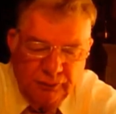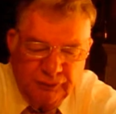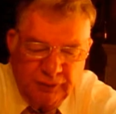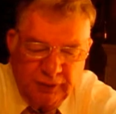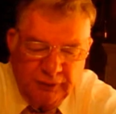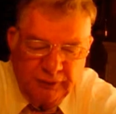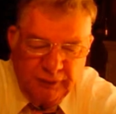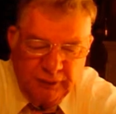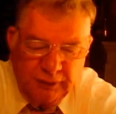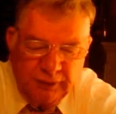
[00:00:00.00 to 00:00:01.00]
forsake
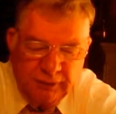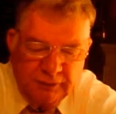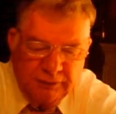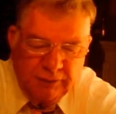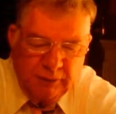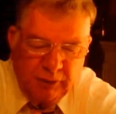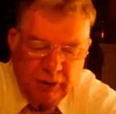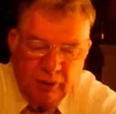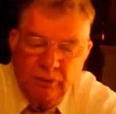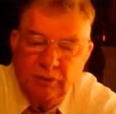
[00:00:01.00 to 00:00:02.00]
thee.
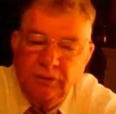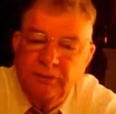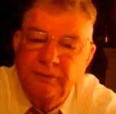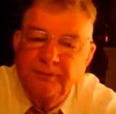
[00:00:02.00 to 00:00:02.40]
Semicolon.